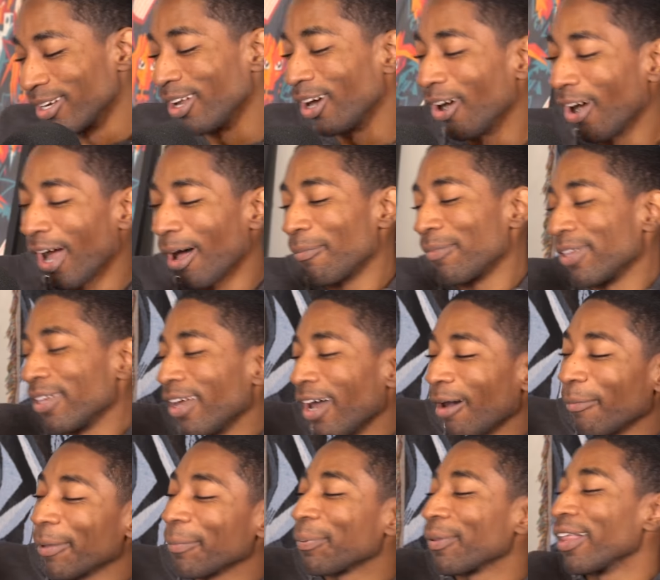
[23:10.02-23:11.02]
no, I'll be
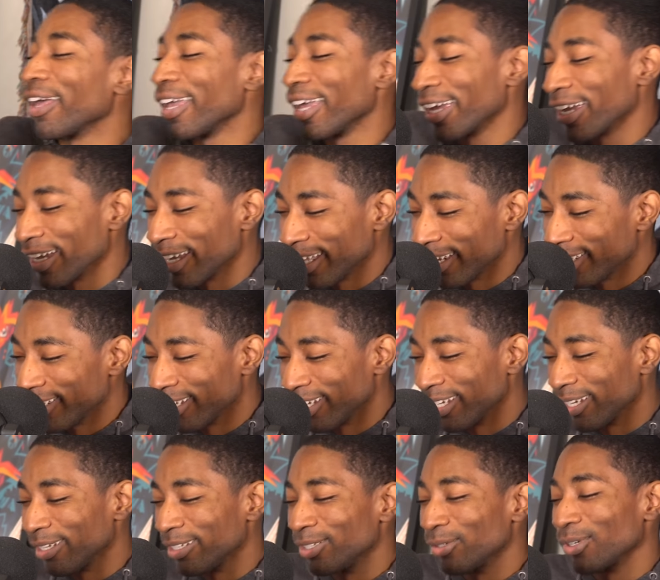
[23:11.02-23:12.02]
I'll be playing in
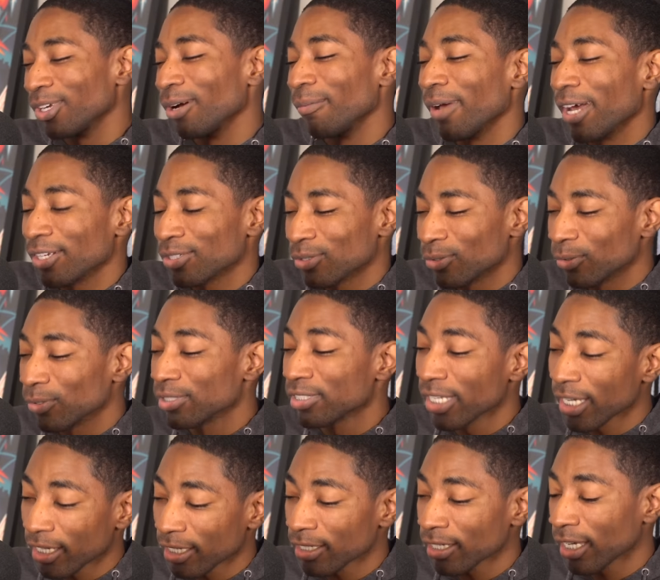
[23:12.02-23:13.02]
the Yu-Gi-Oh! Master Duel
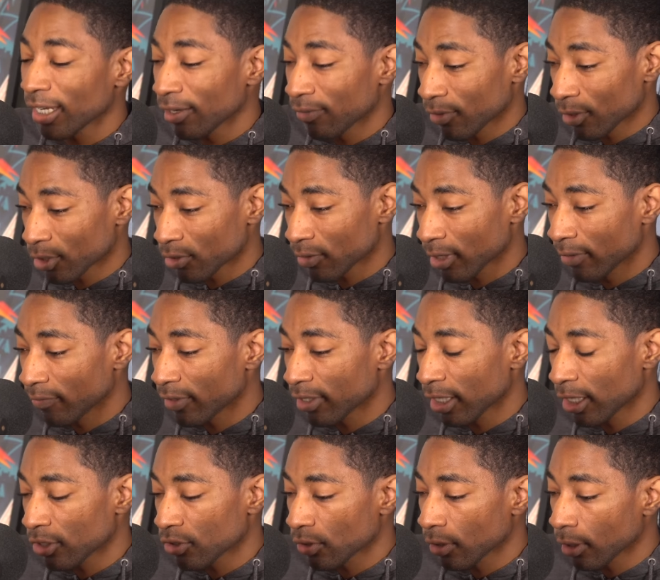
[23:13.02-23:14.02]
Second Anniversary
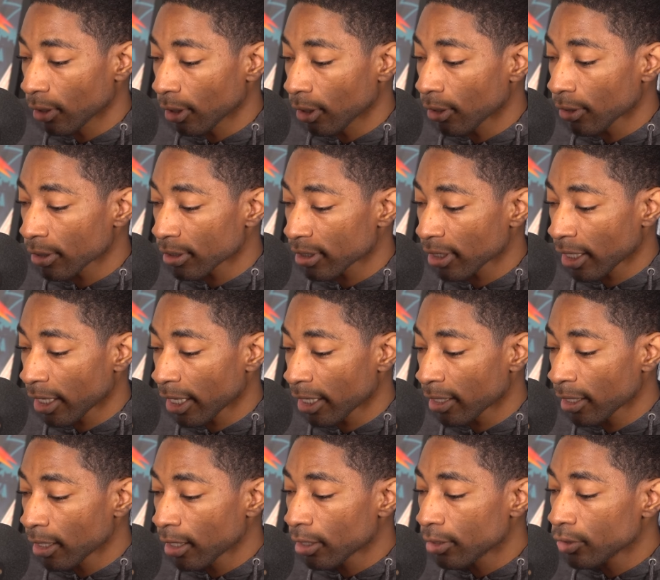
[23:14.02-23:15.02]
Invitational
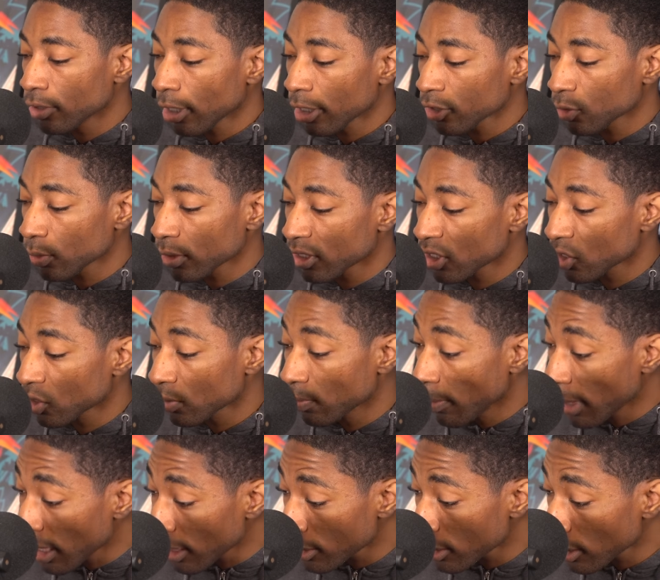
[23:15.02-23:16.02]
alongside Joshua
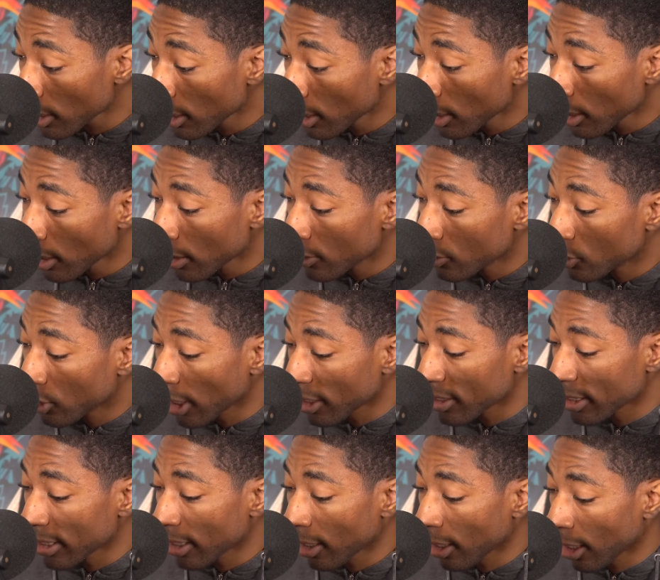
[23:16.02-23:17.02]
Schmidt,
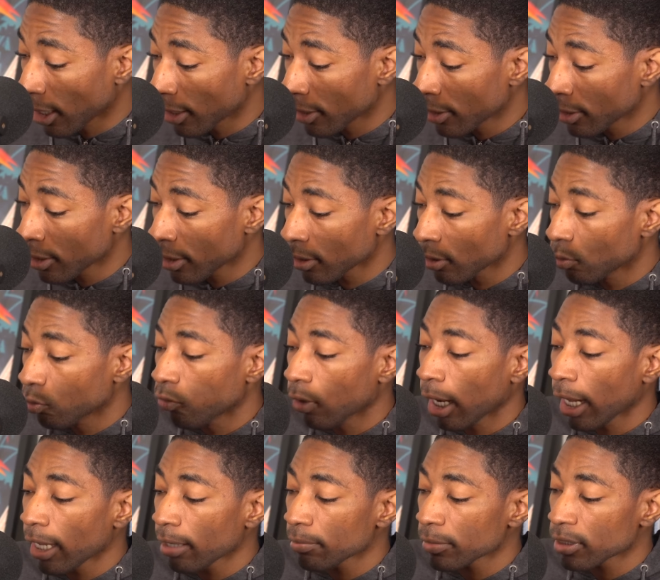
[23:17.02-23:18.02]
Jesse mm. Kotton,
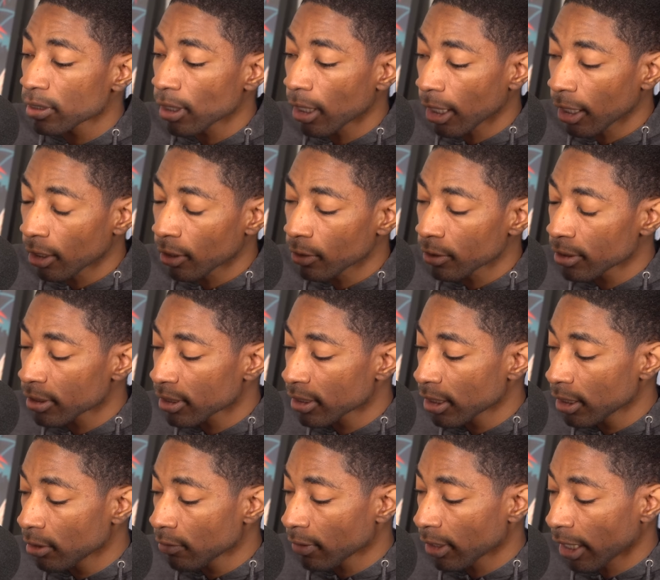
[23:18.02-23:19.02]
Rhyme Style,
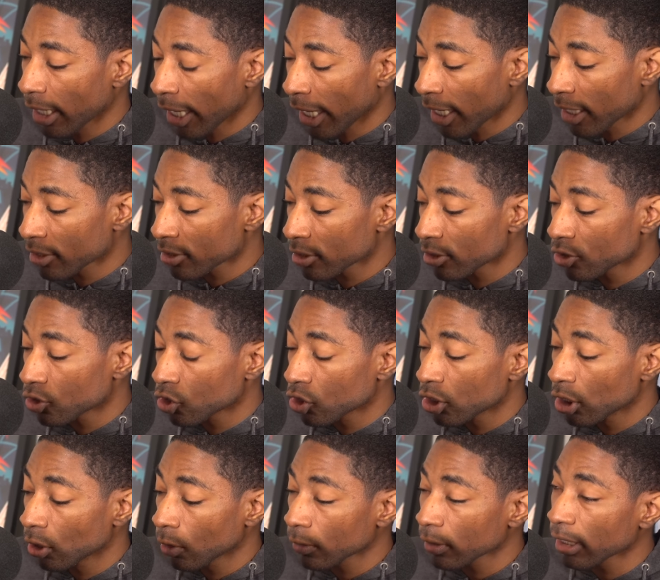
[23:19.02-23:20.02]
C-Reacts,
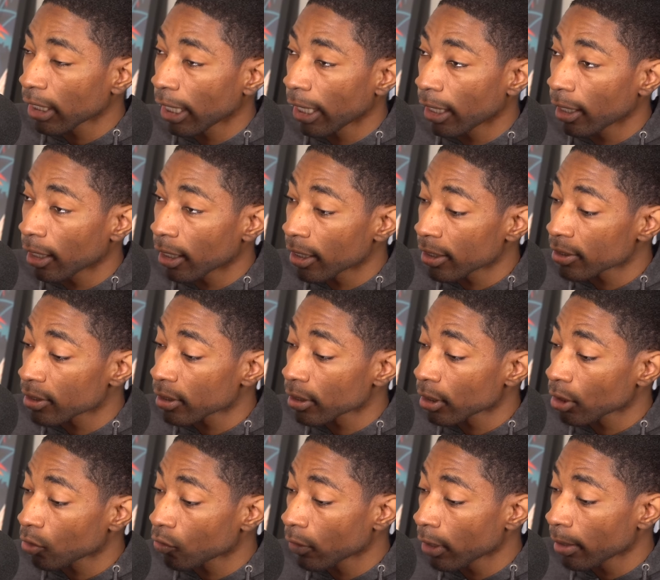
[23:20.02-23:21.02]
Chilled Chaos,
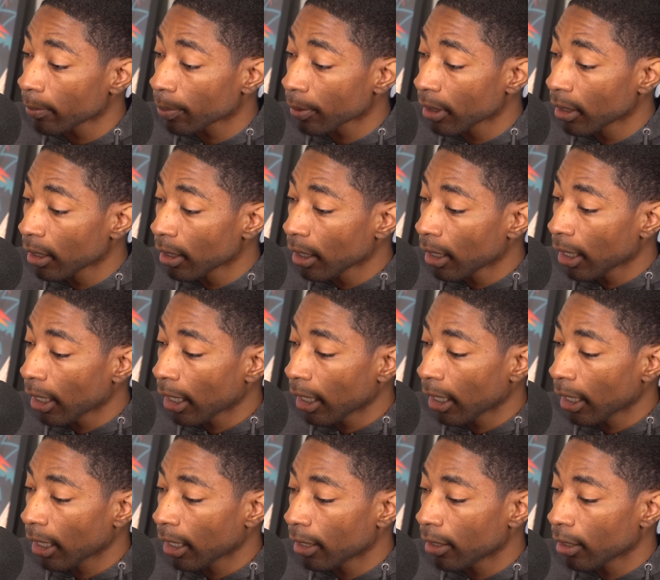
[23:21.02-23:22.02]
Crip,
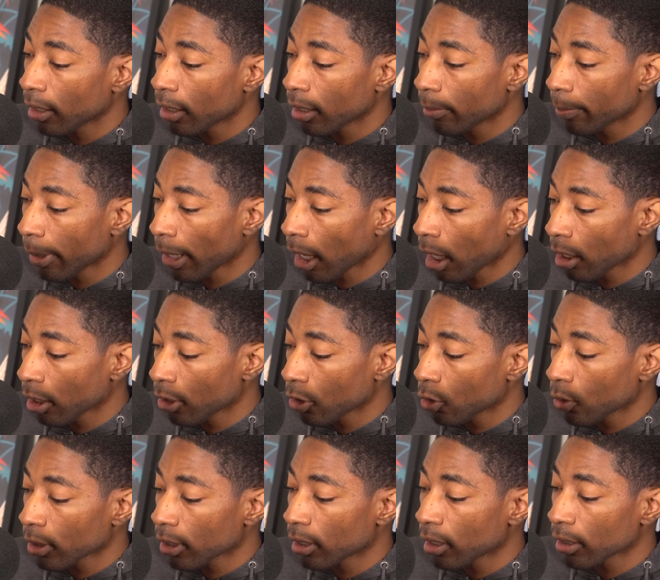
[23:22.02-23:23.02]
and uh,
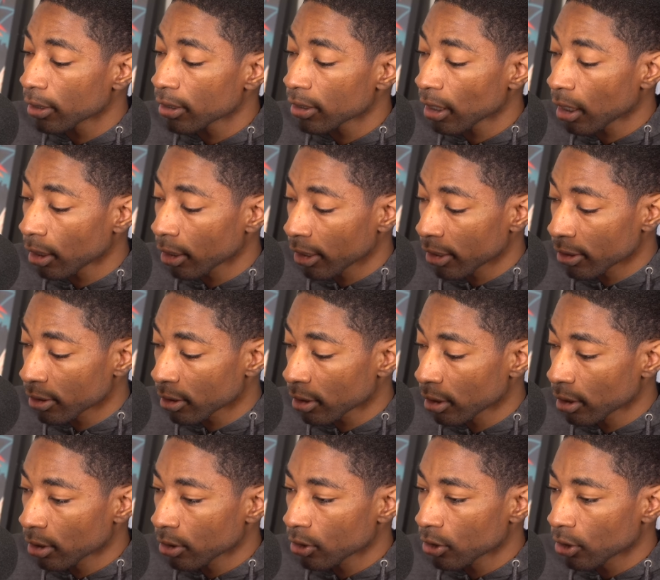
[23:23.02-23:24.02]
Paulo
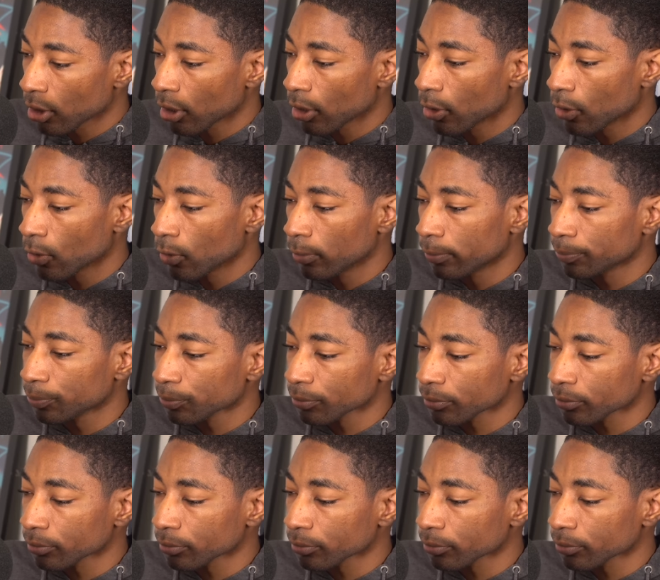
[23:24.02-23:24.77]
Gonzalez. So